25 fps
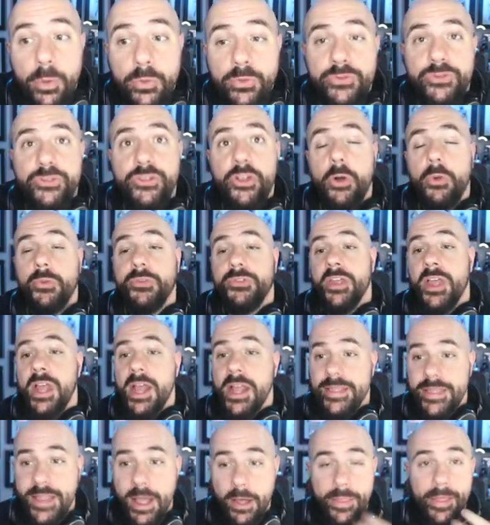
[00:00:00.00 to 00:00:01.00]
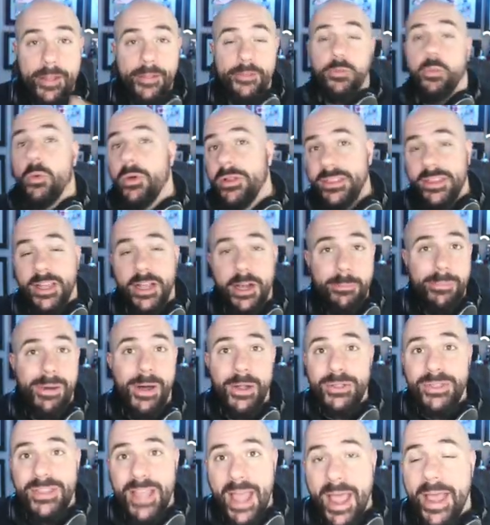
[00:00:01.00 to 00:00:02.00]
Jones. Now, that's one thing
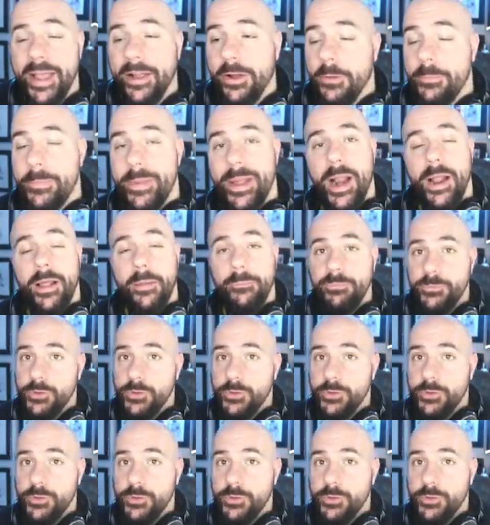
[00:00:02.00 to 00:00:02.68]
about Dagger, man.